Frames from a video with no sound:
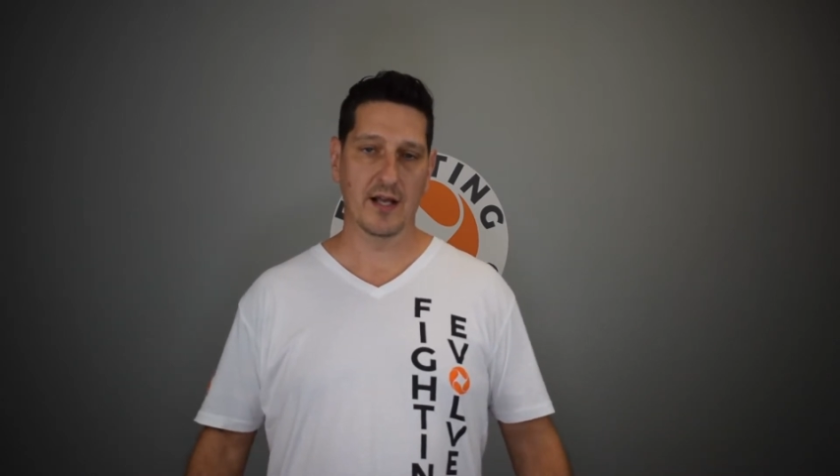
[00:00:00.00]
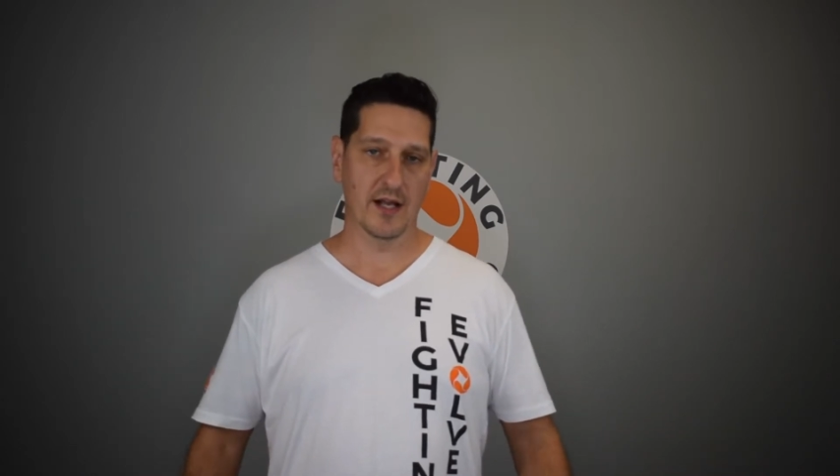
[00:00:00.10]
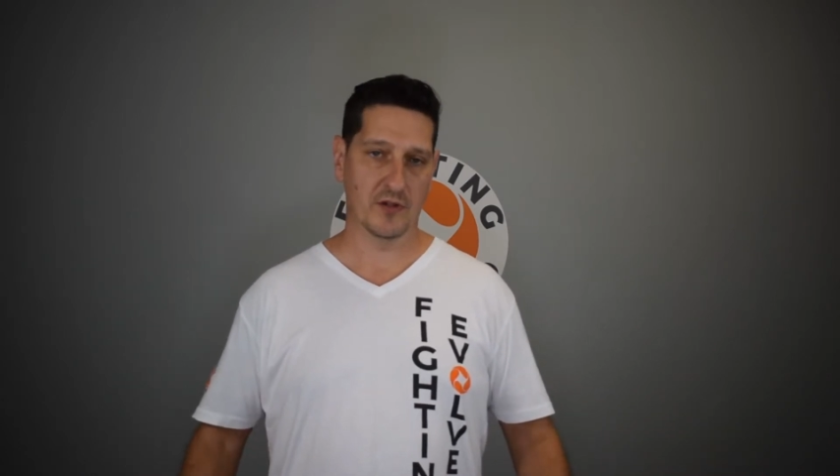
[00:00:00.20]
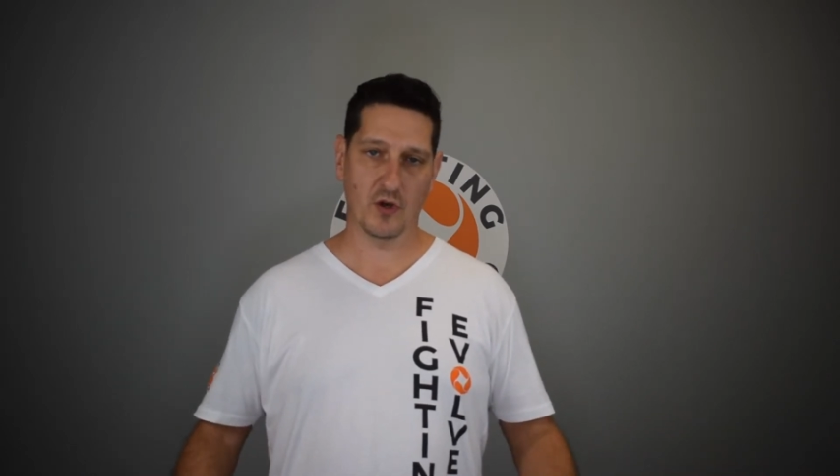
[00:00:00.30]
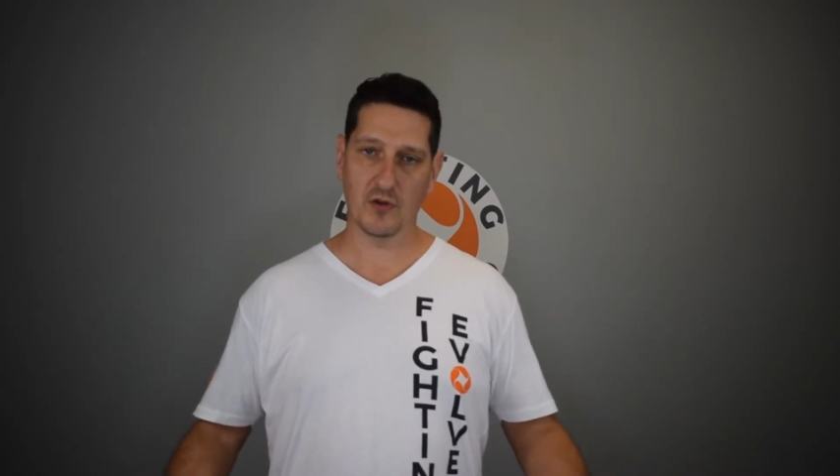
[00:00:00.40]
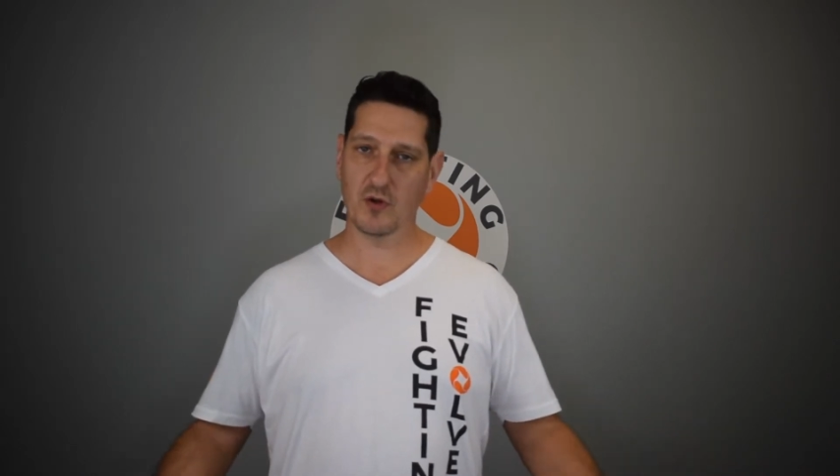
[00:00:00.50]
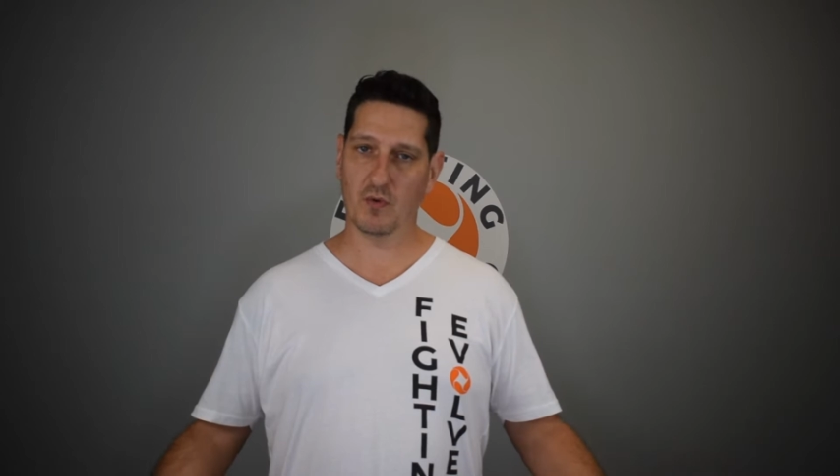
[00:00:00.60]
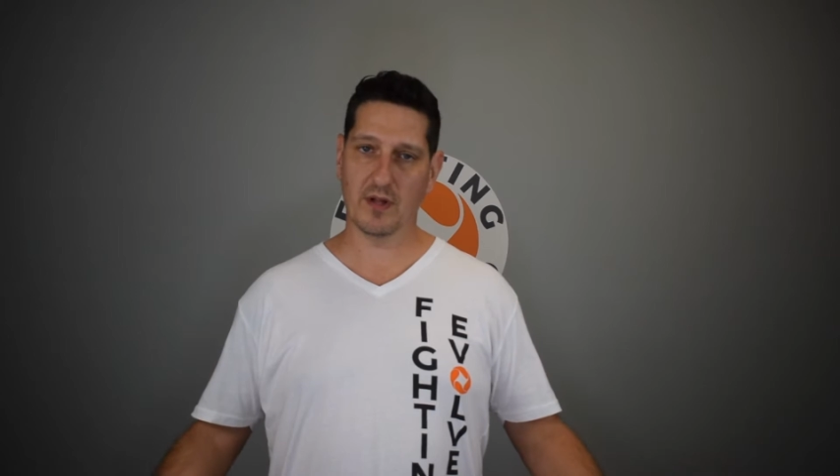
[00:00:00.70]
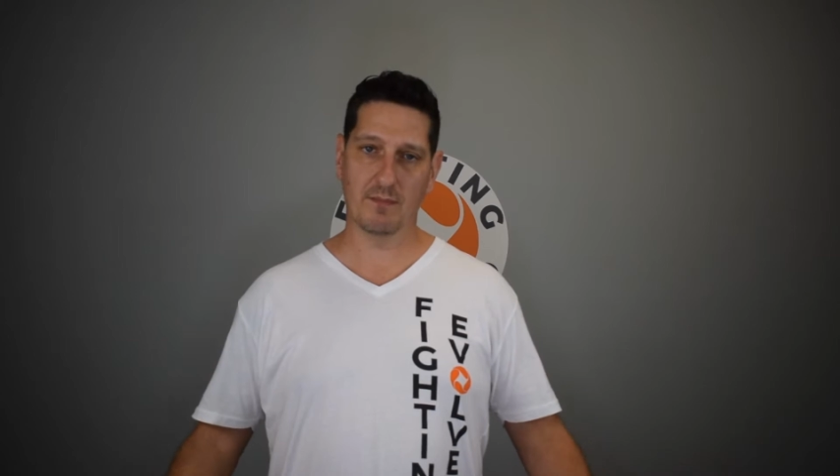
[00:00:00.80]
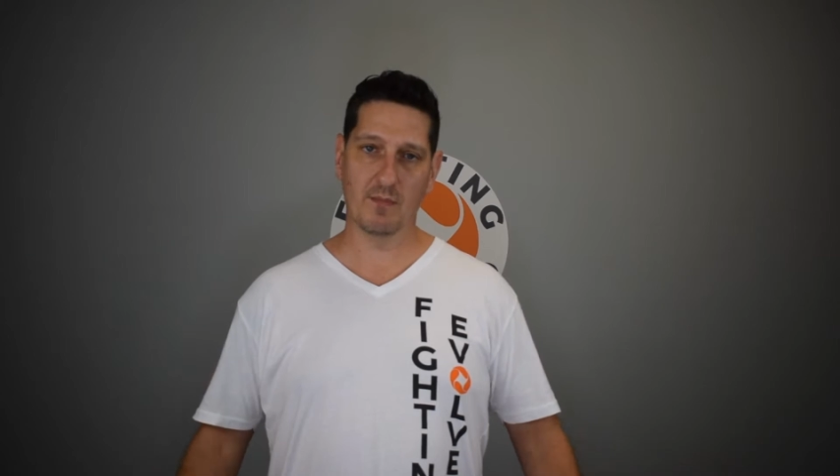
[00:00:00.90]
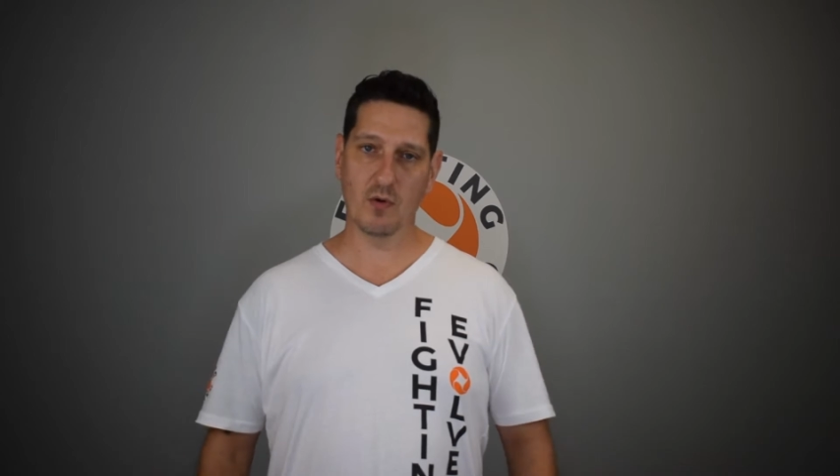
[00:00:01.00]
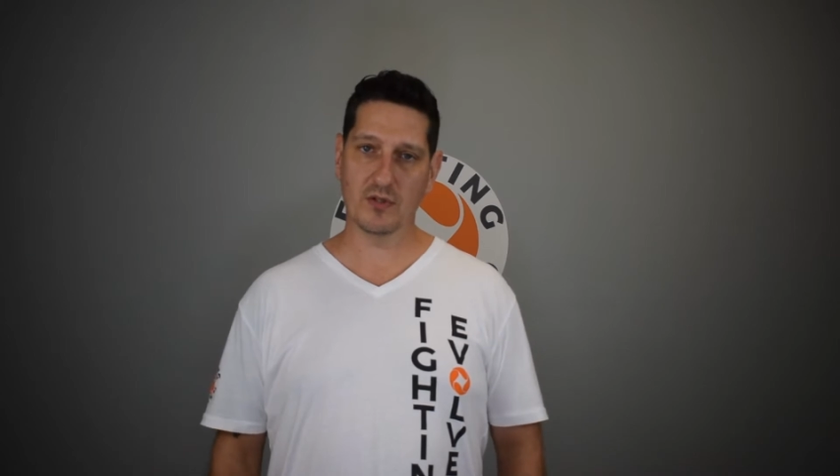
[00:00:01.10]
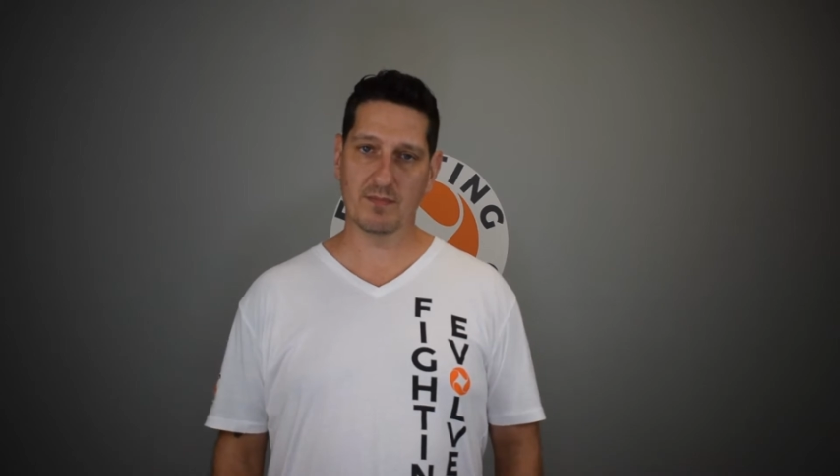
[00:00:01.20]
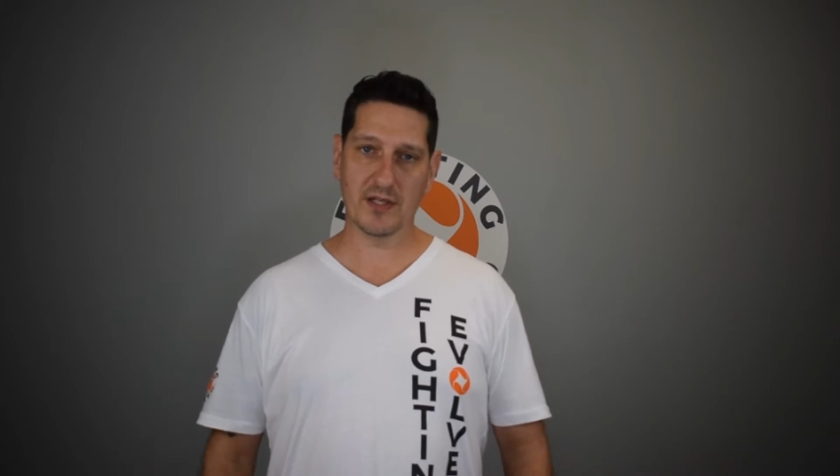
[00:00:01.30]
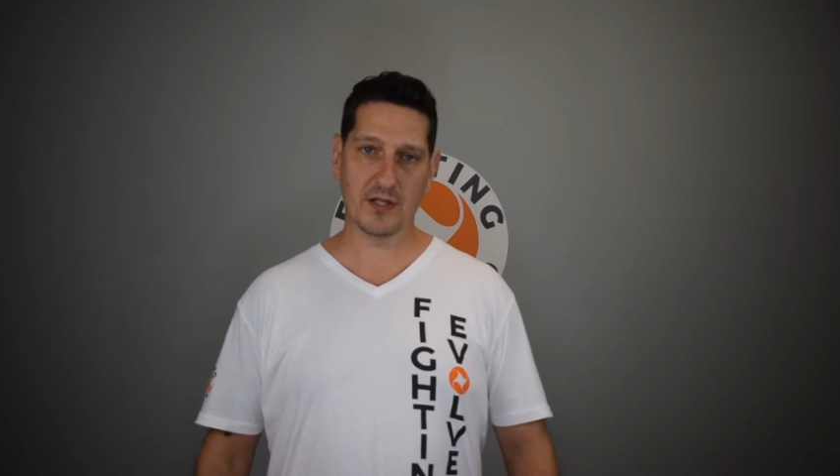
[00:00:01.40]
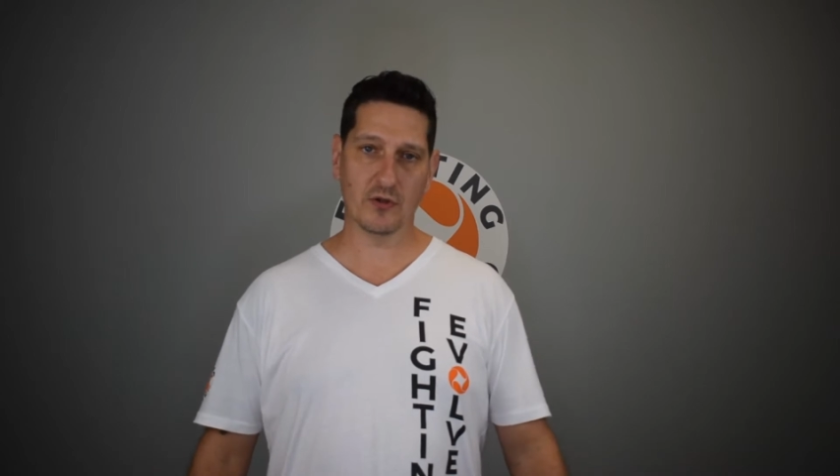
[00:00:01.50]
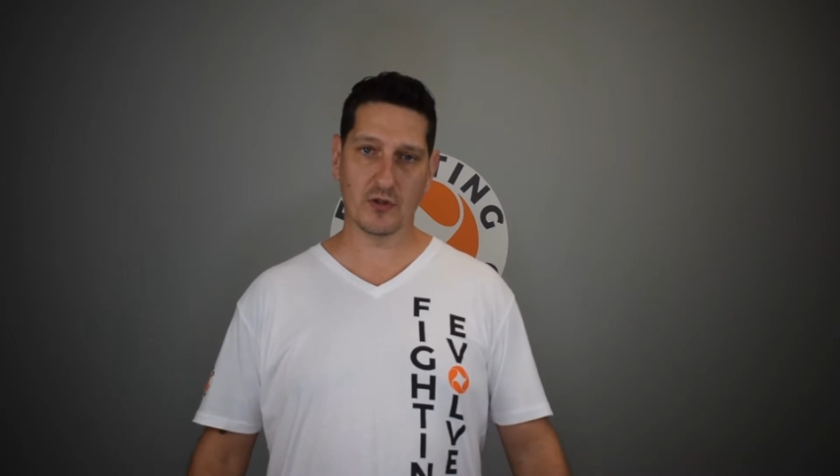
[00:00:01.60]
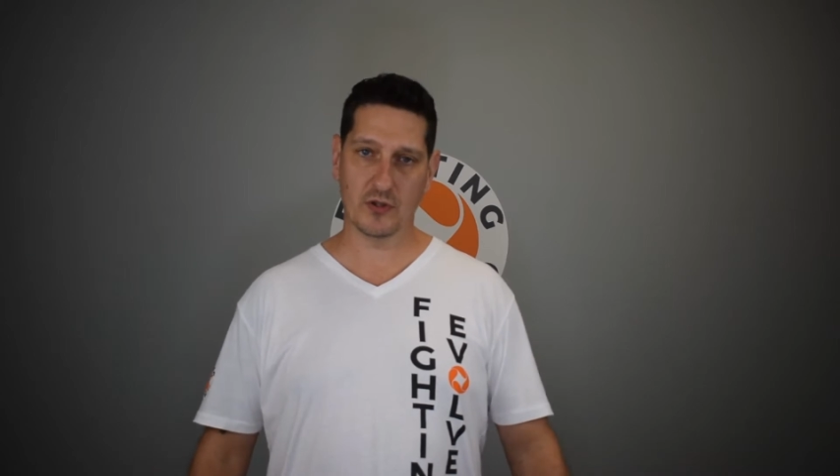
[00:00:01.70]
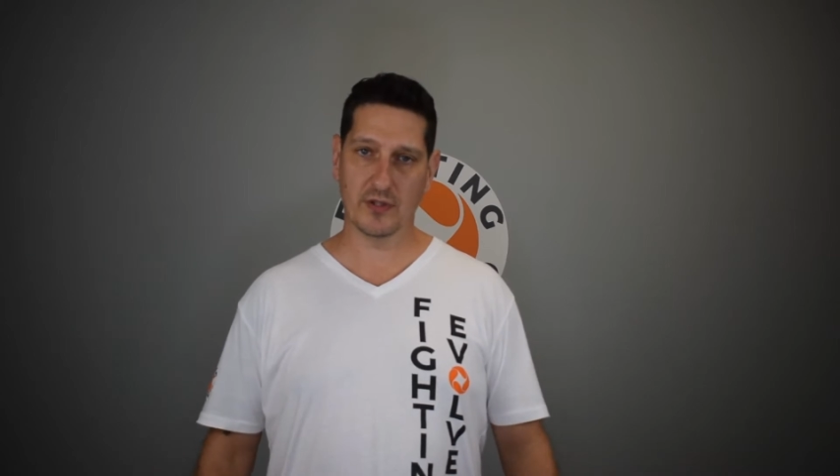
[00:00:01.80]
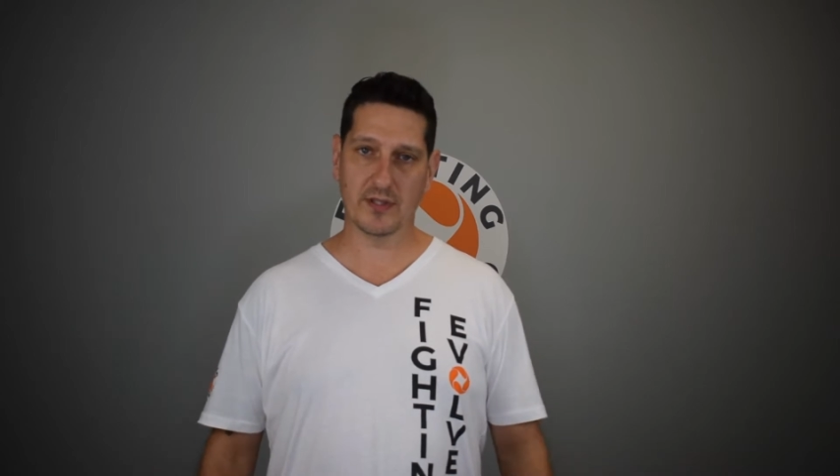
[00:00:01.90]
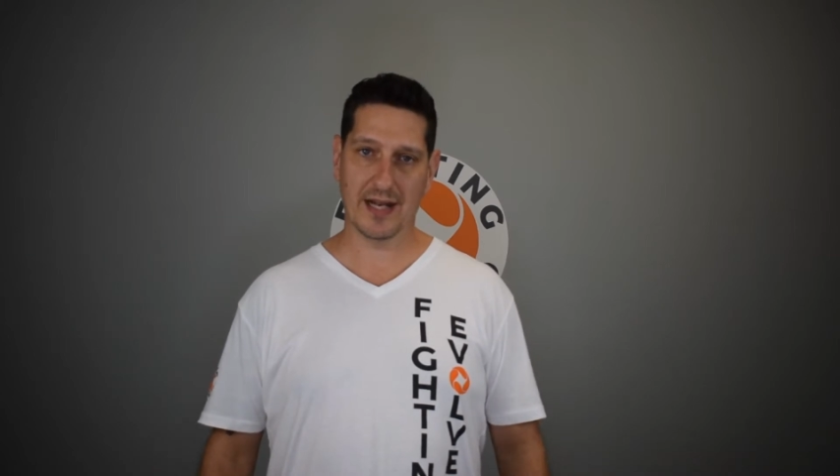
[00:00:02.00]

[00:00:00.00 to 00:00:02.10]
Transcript: It's also one of the most misunderstood